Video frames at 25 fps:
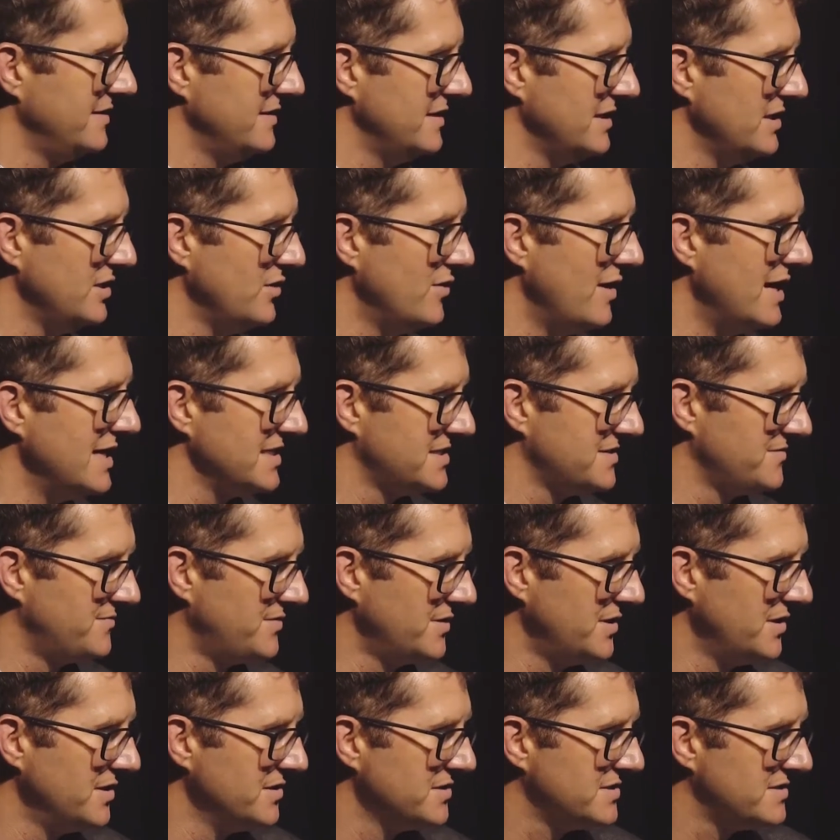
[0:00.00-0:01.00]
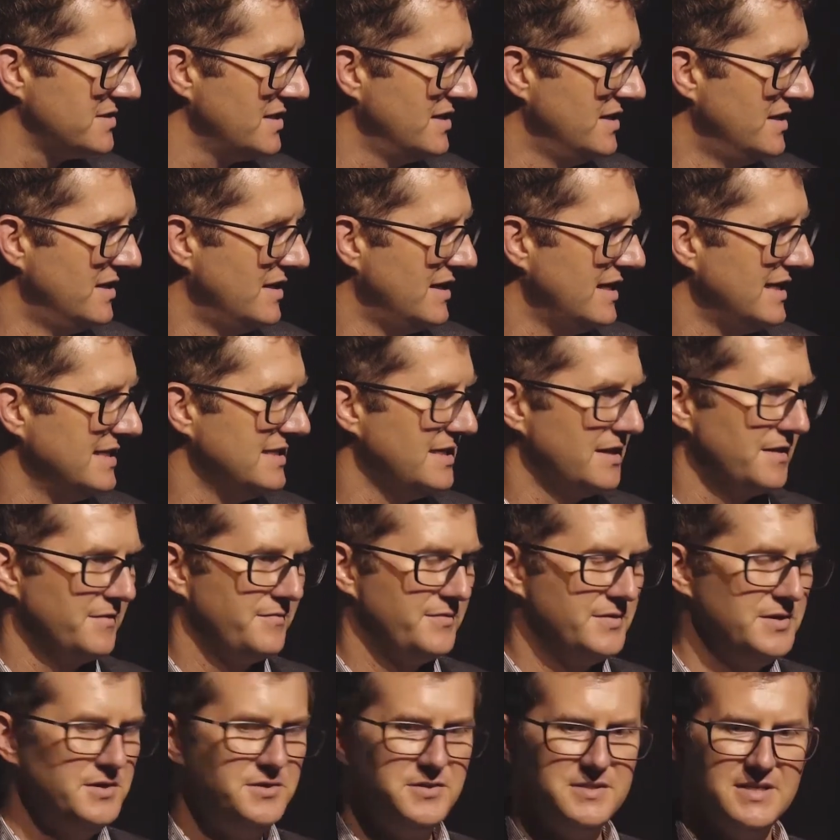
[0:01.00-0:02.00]
in the U.S. first, and they're
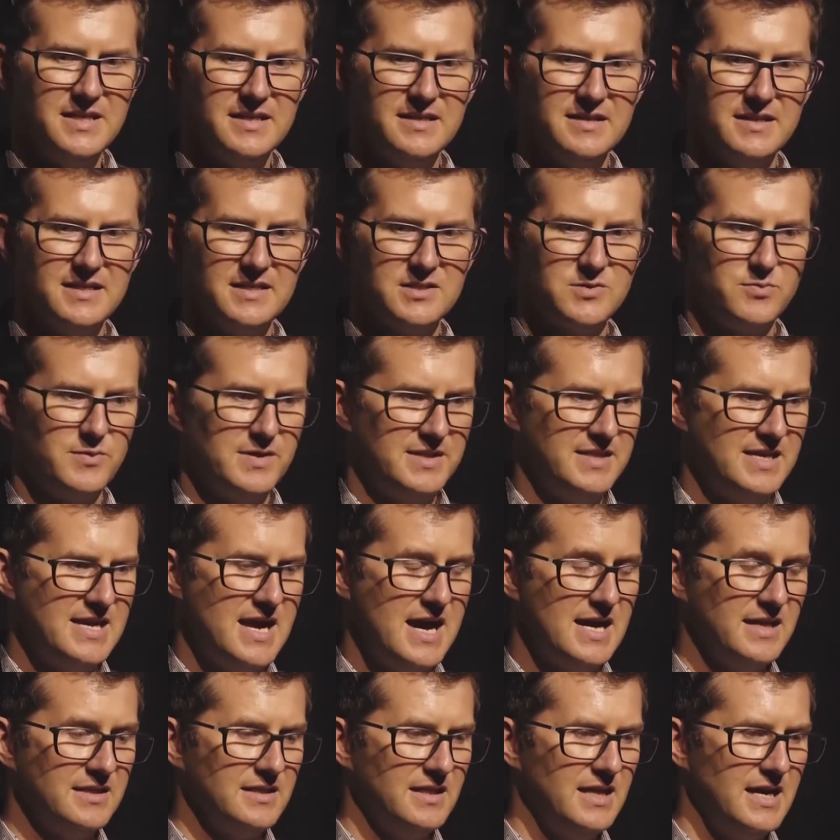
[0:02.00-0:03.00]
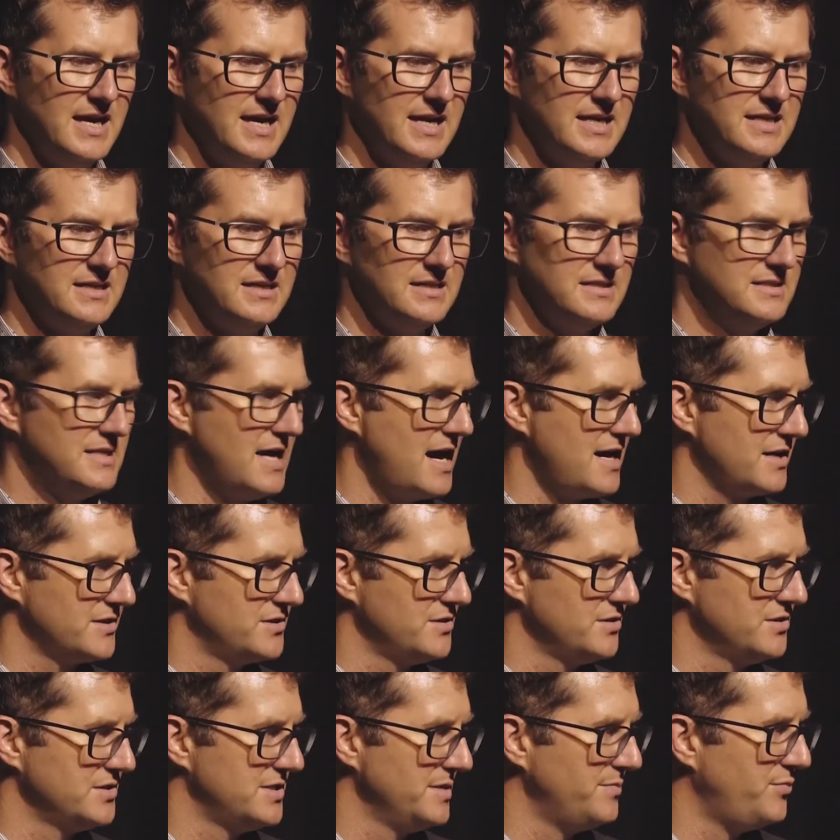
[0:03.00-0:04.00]
fusing this with an online
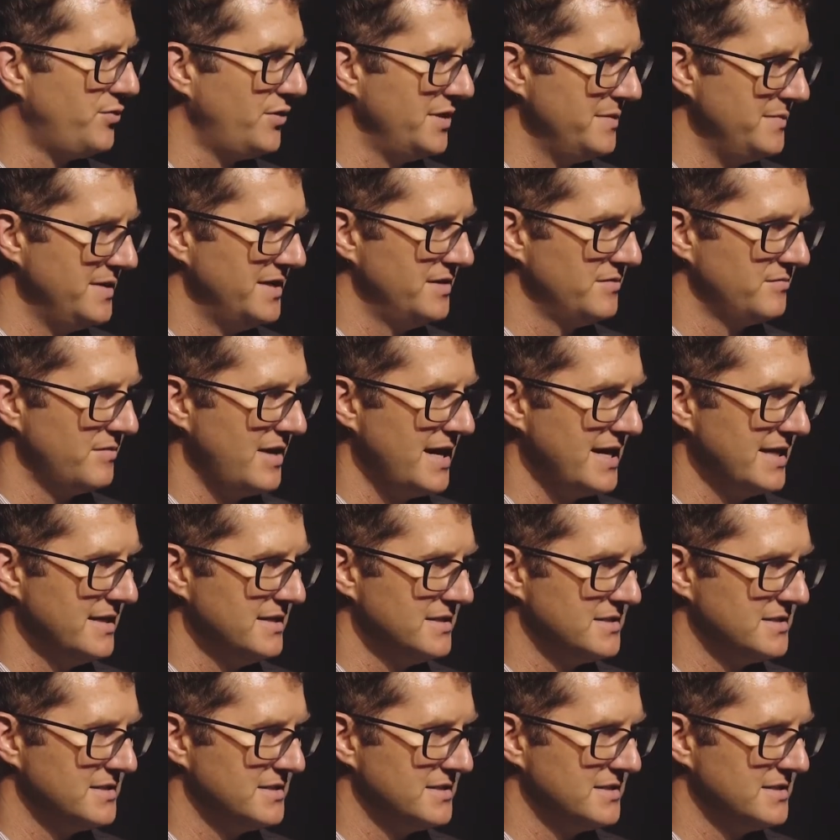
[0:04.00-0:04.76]
doctor's appointment, right?